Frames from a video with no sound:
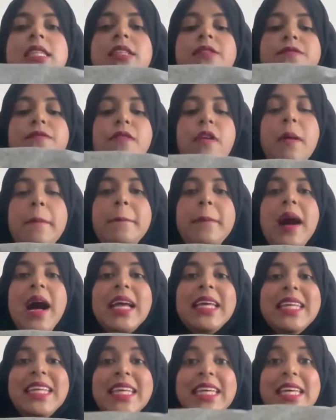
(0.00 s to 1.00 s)
is from
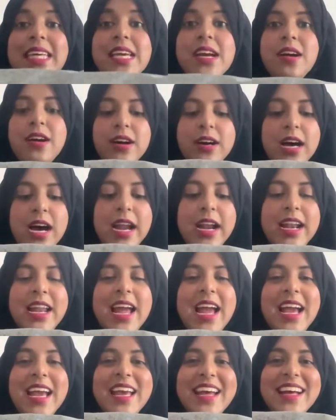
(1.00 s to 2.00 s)
IKEA, and
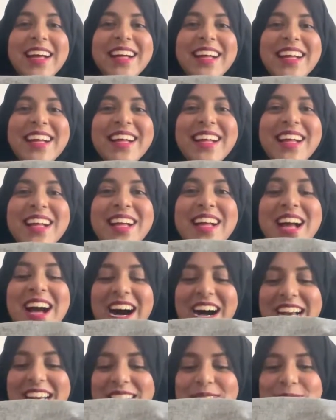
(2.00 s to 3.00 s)

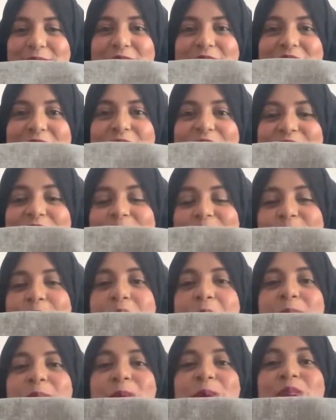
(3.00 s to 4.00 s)
I explained in that video as well.
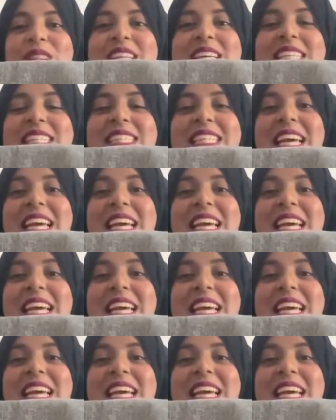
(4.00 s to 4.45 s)
I bought this